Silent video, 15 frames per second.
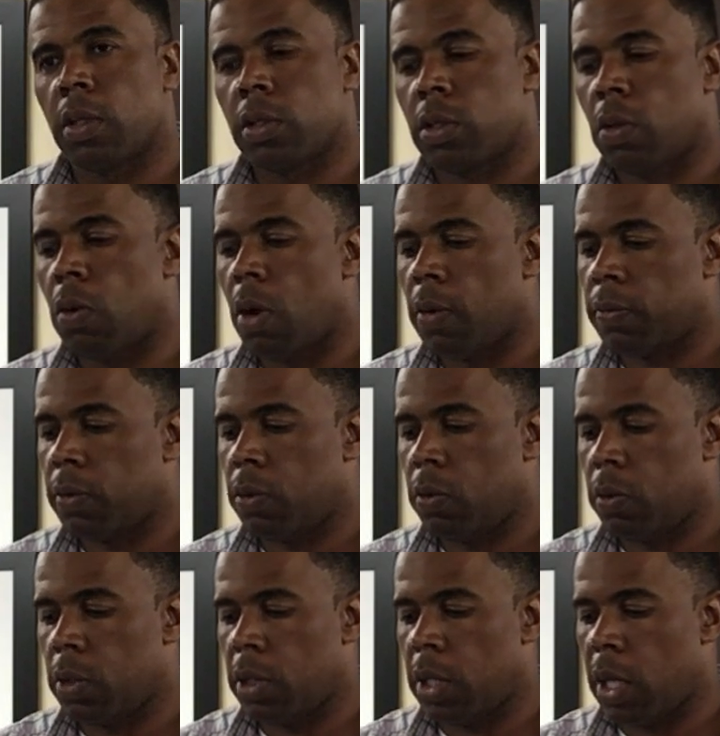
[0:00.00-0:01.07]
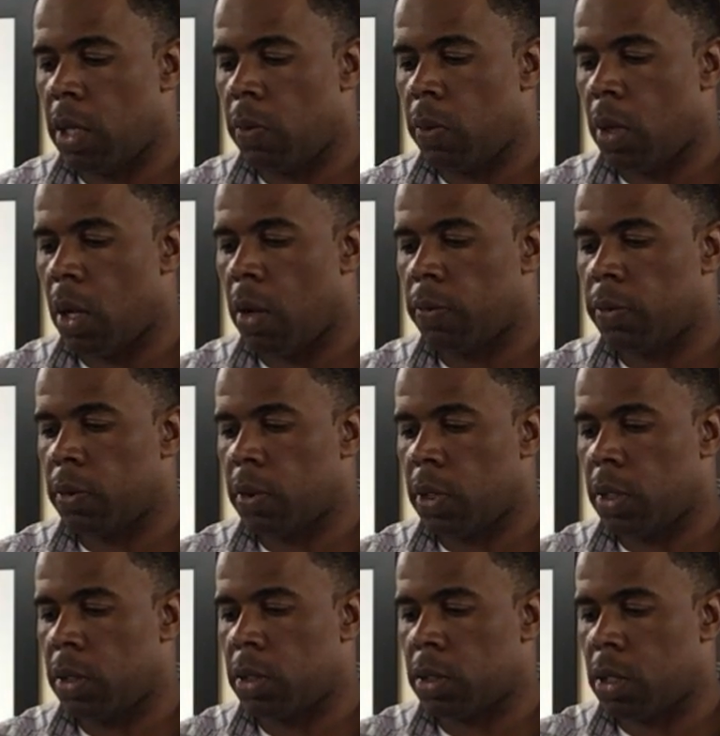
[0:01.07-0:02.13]
So often during the day we often
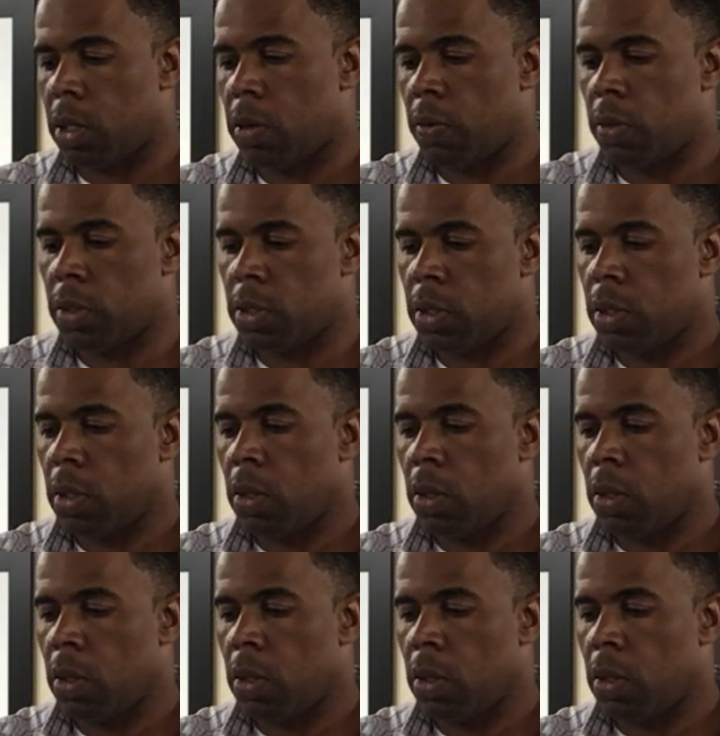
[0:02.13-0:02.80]
get discouraged